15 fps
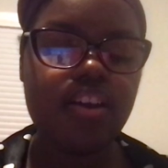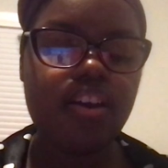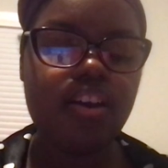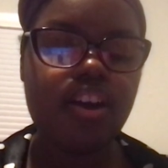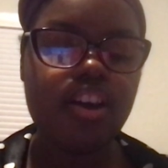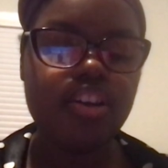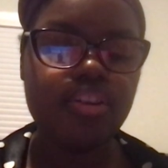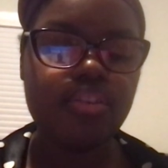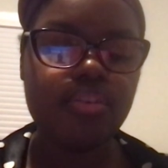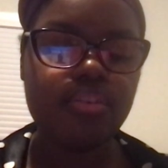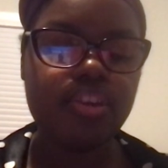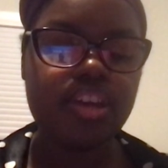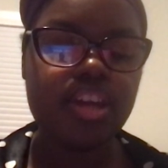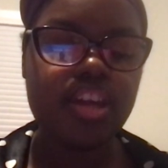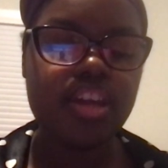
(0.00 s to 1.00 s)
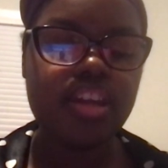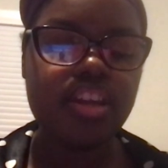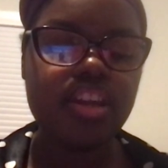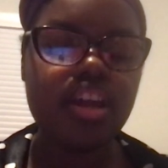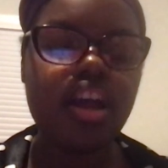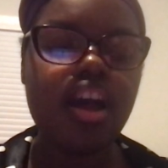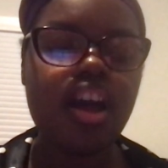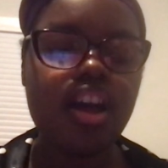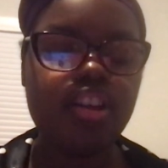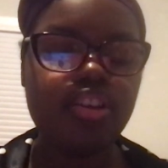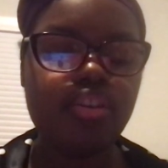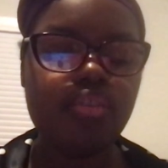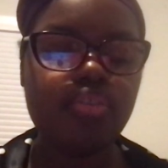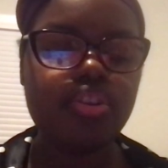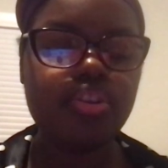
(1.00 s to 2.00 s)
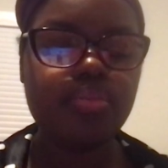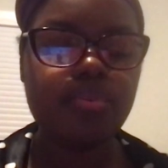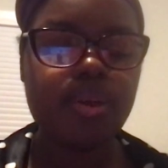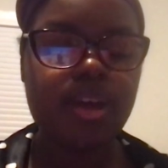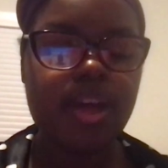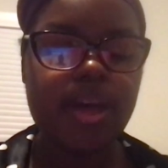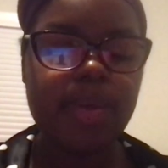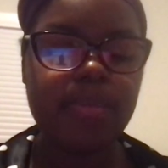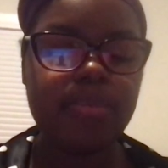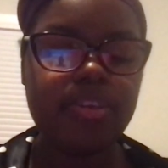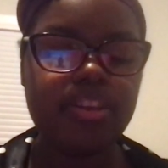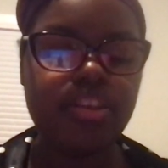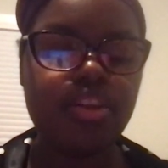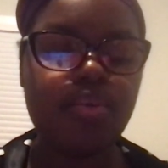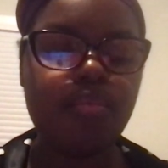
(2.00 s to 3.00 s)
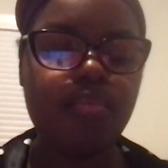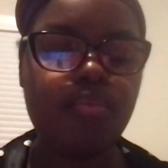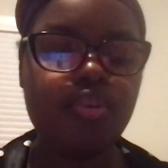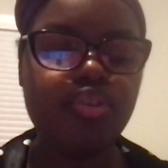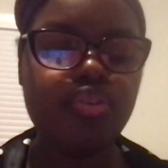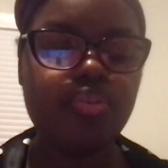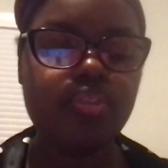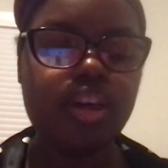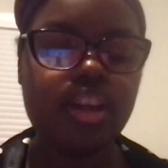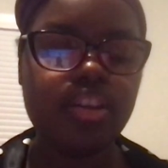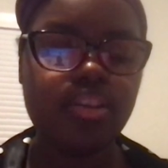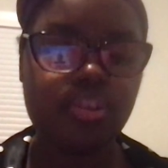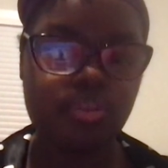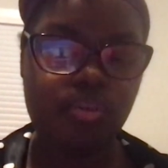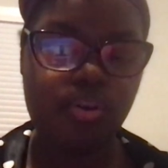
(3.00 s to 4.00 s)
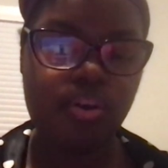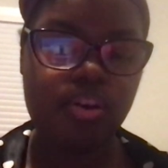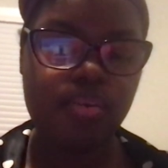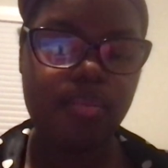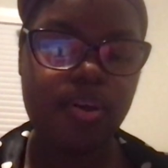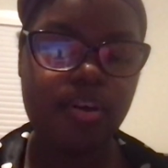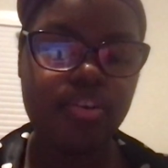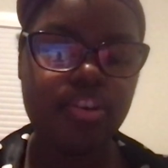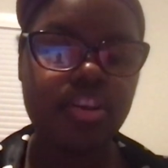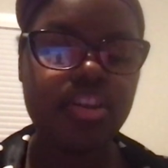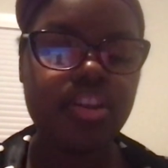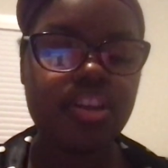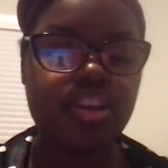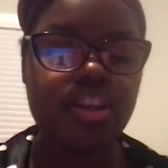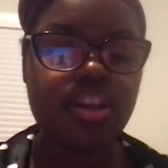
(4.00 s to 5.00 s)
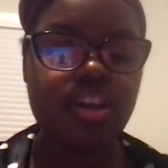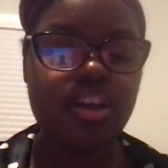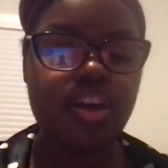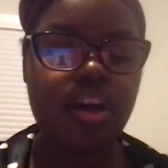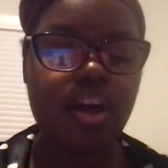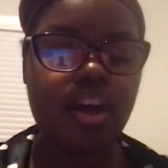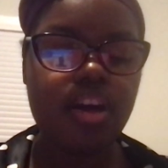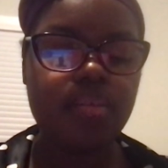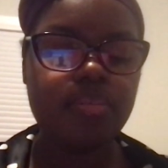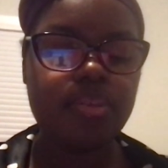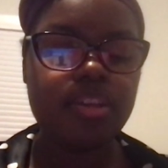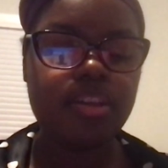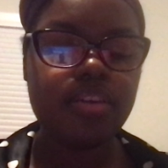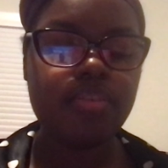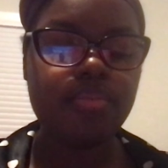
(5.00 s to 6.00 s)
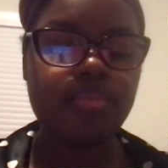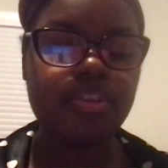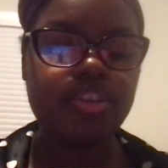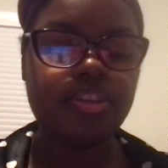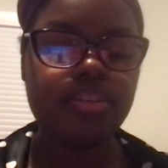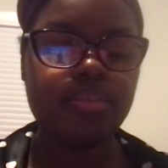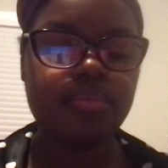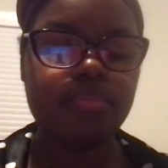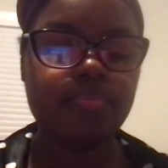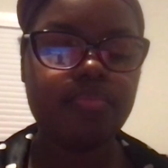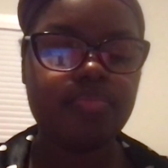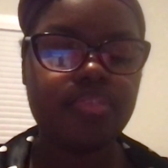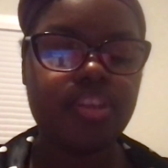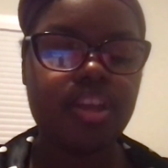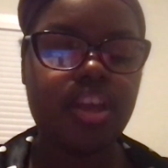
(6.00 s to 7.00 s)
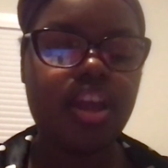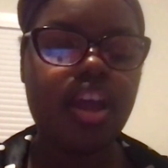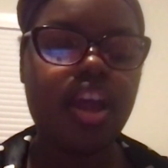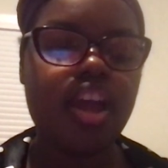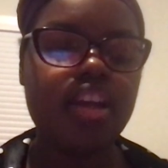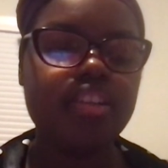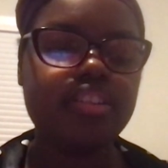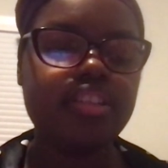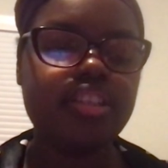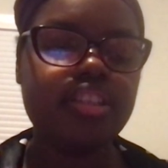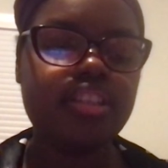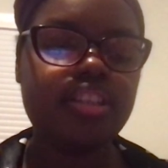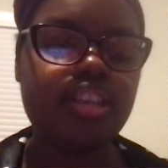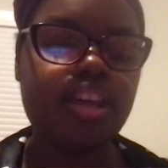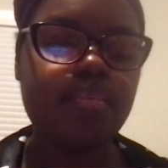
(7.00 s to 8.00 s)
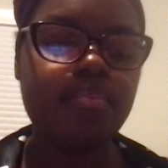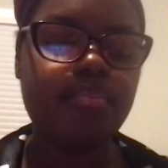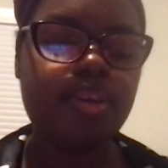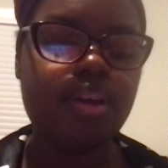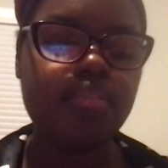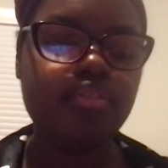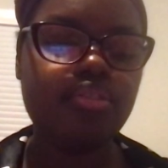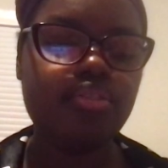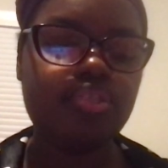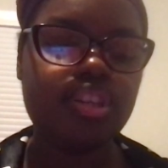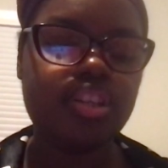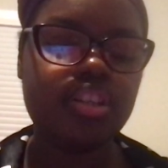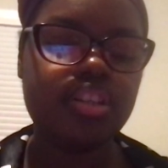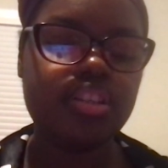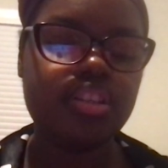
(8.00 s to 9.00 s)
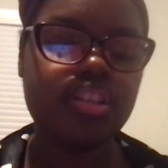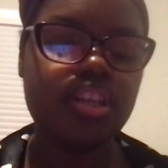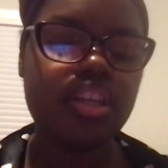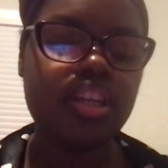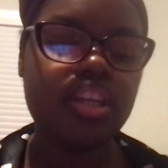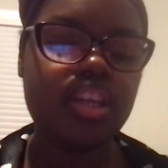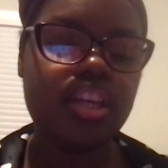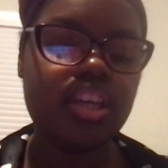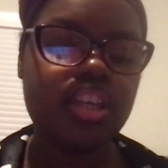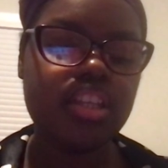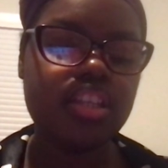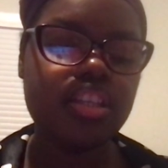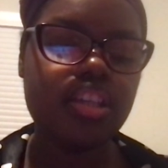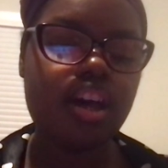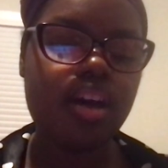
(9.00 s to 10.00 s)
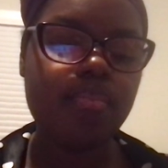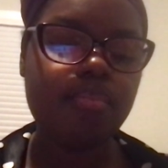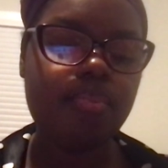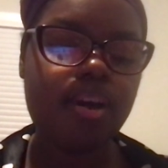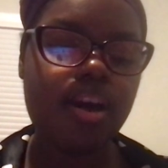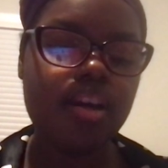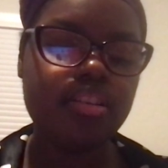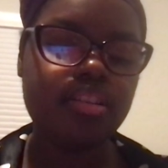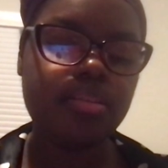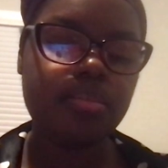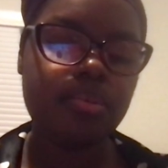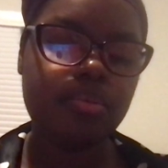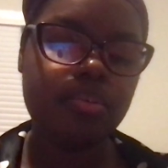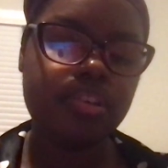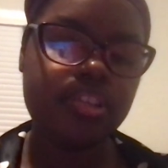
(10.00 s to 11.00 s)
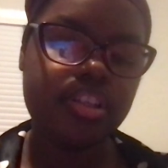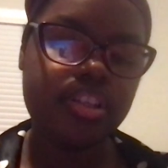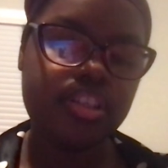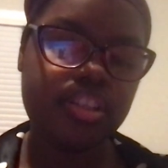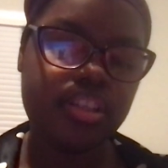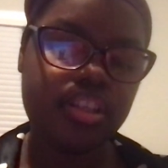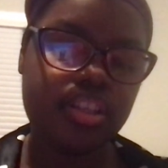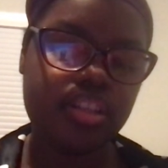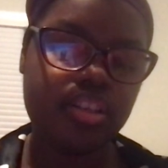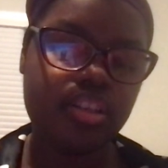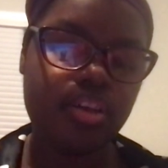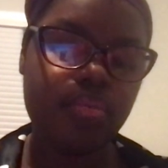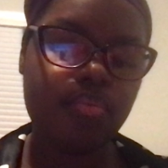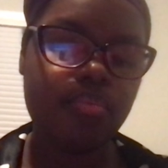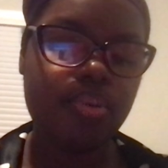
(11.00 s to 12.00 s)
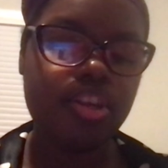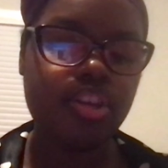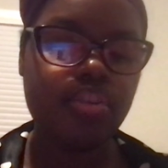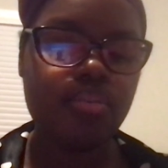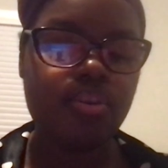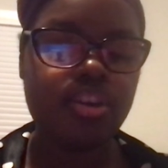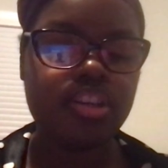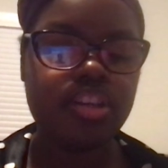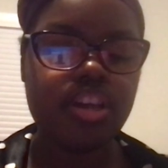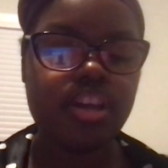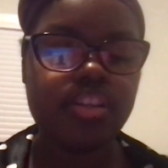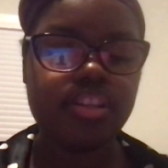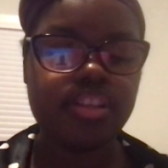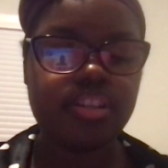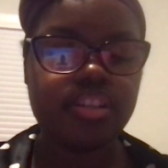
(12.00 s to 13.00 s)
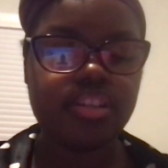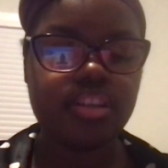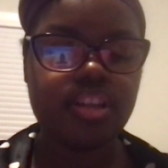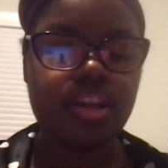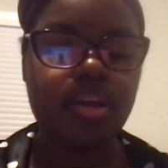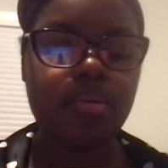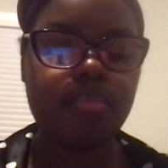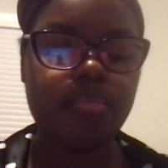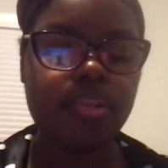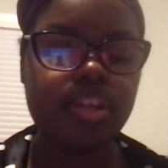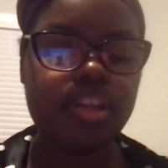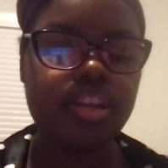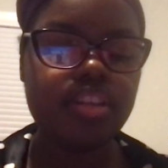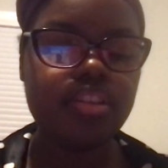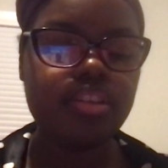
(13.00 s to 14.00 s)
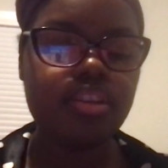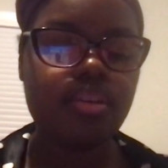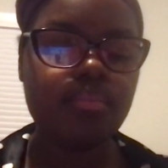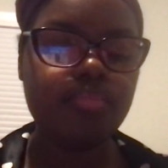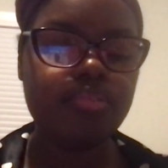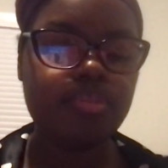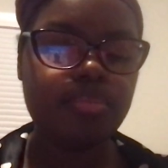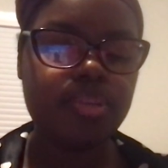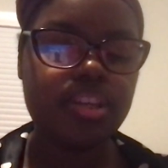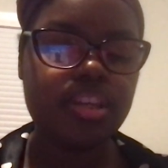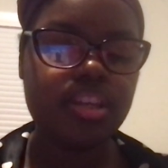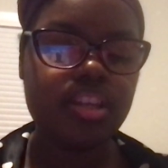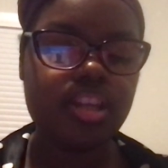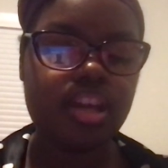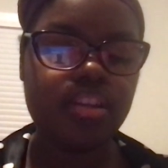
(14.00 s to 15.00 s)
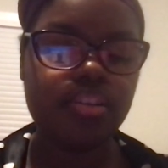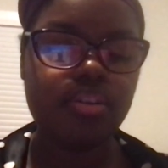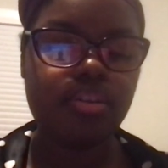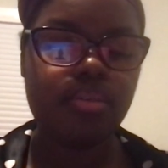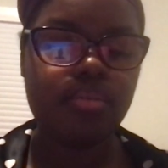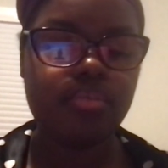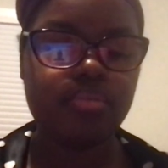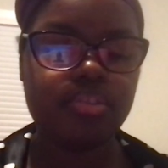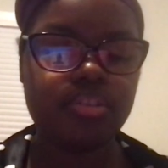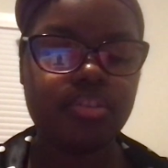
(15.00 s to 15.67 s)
Are you okay? I noticed what happened. Would you like to talk about it? I'm here for you. Set boundaries. It's not possible to listen when you are yelling. Please don't speak in that tone.